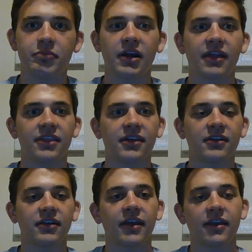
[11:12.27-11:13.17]
but I think,
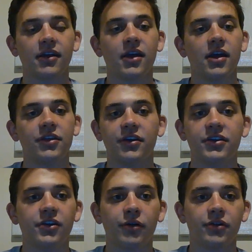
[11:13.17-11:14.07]
like,
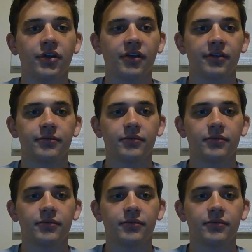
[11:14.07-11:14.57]
the